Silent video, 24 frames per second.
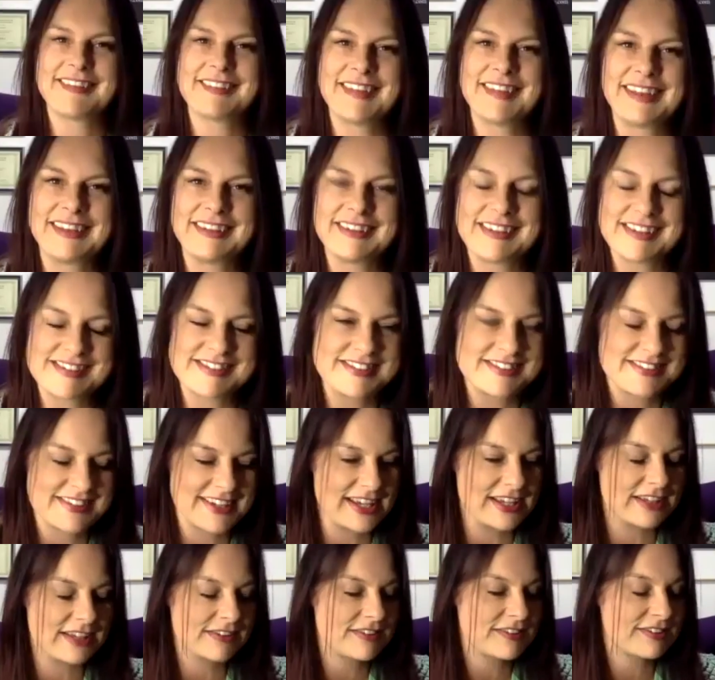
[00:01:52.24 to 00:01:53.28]
think this is
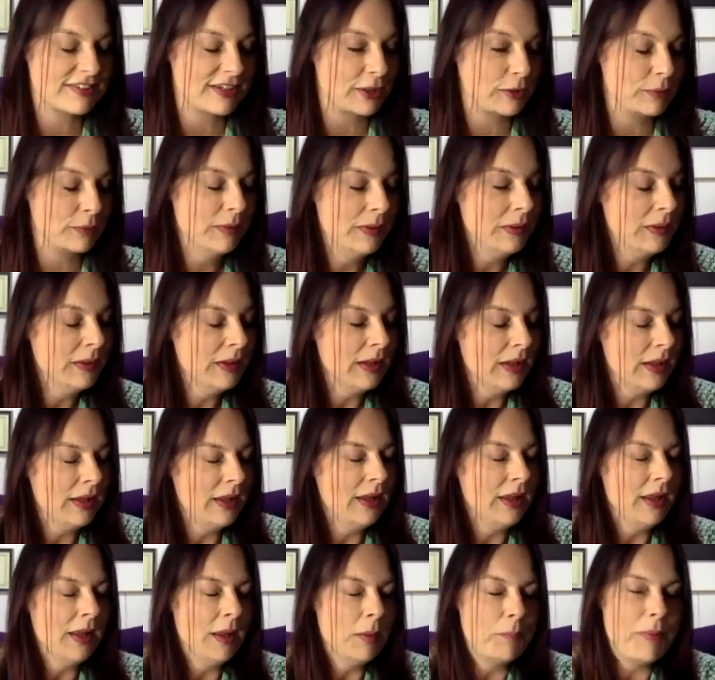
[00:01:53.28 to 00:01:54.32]
it. So
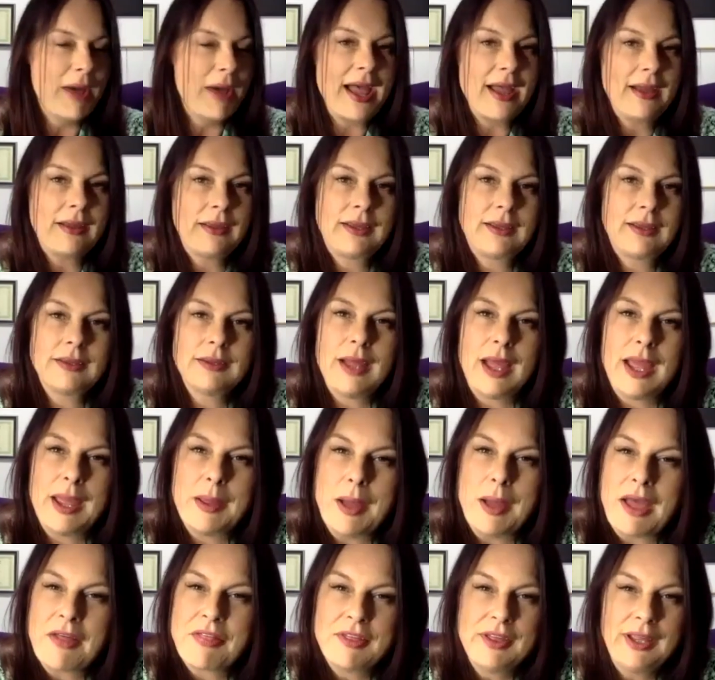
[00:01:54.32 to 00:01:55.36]
back,
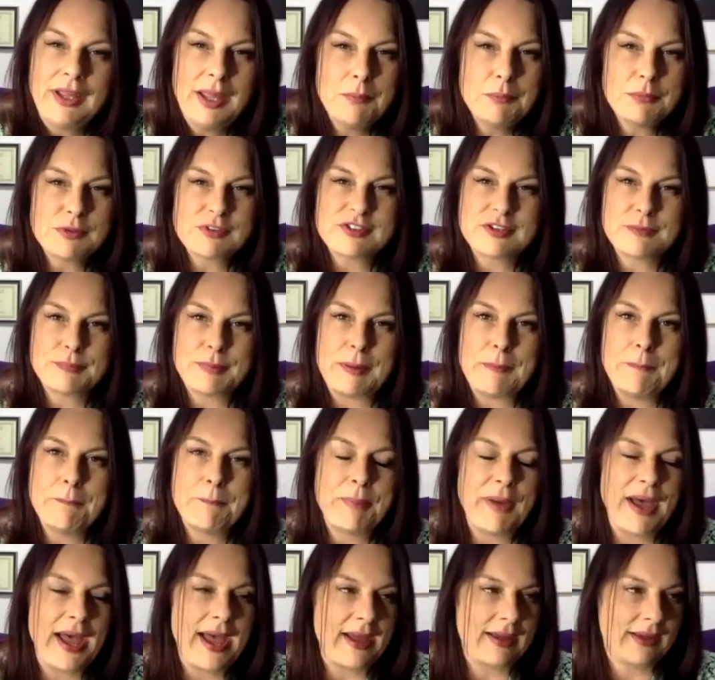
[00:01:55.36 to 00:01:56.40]
I think it must have been
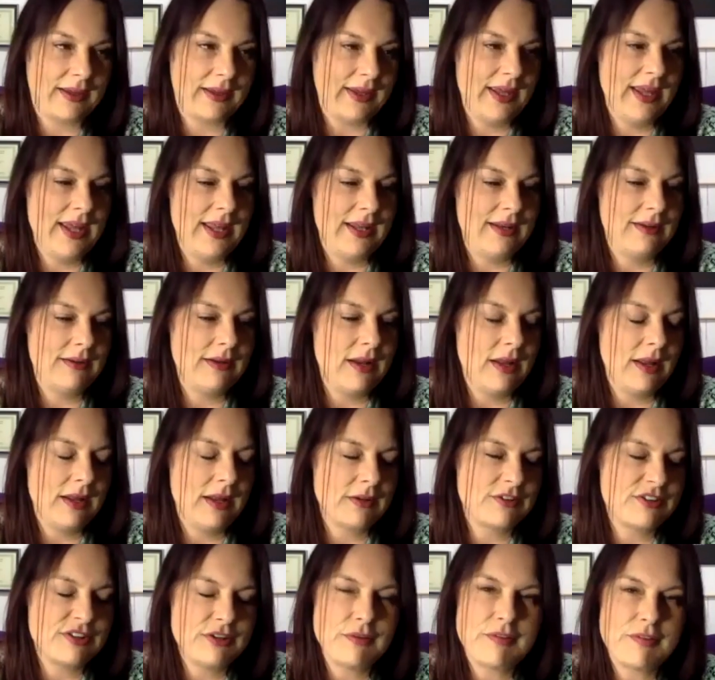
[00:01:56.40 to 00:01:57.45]
back in
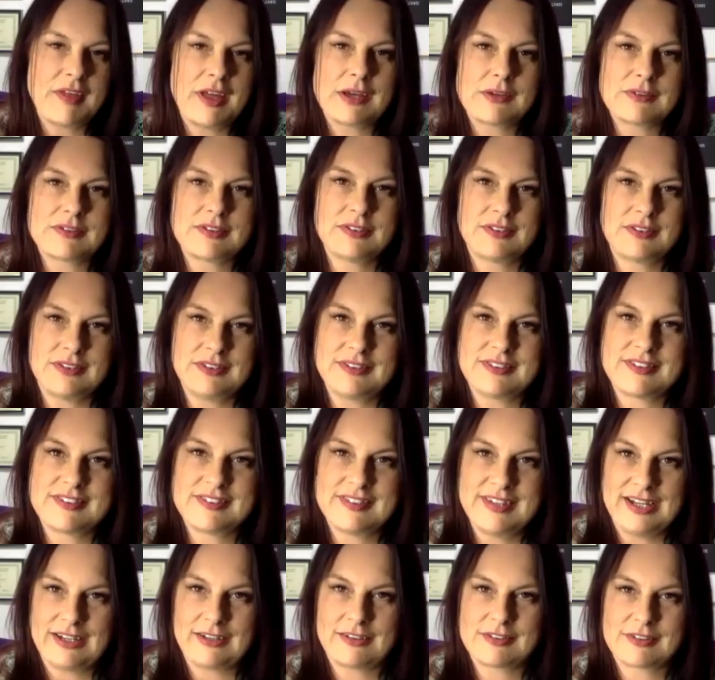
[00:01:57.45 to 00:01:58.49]

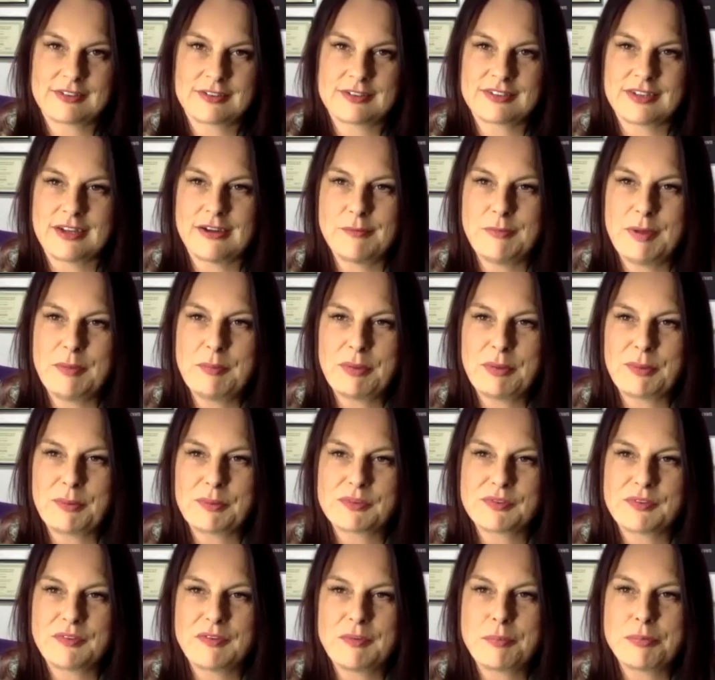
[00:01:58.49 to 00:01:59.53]
2006, because I remember I
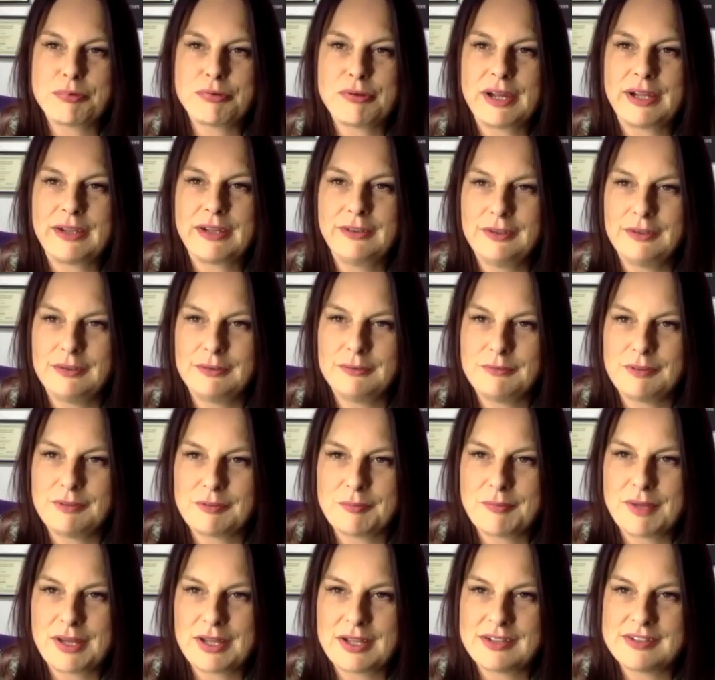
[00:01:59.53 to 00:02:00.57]
was very pregnant with
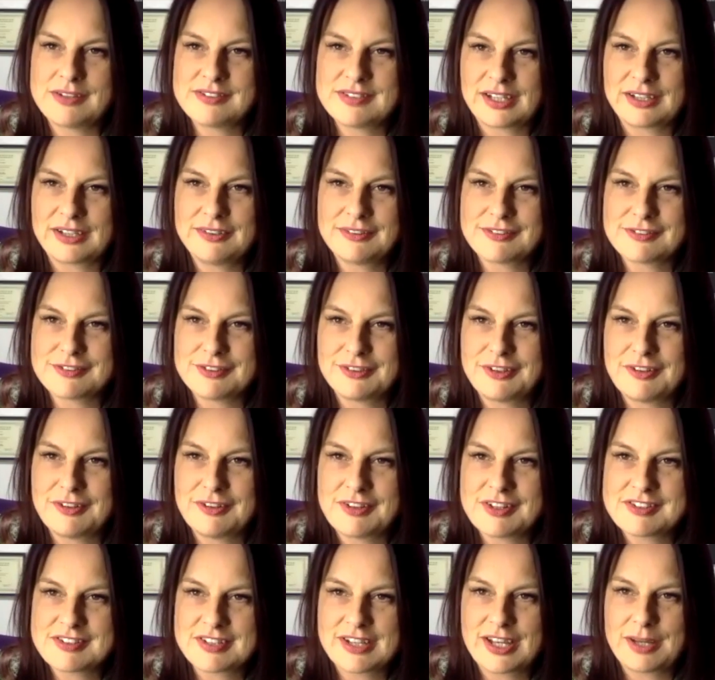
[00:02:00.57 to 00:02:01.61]
my second son at
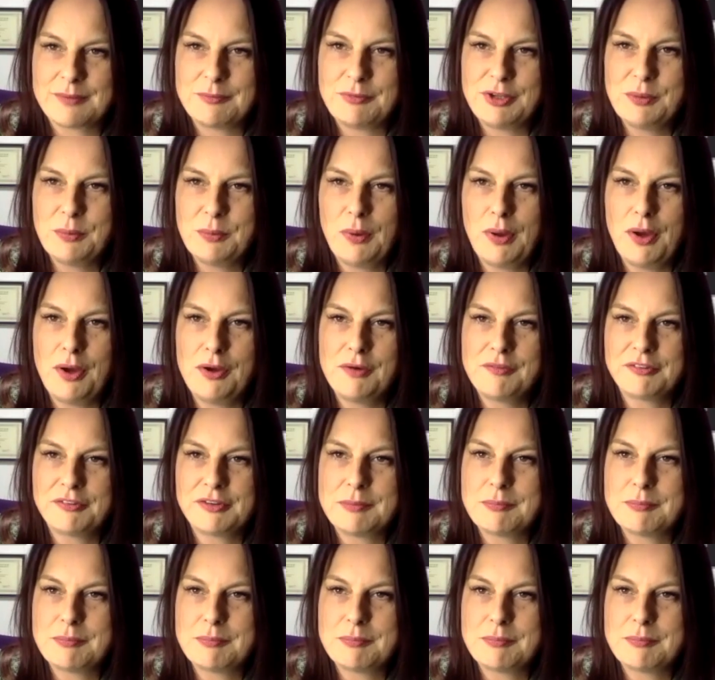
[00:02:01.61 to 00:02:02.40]
the time. You were over in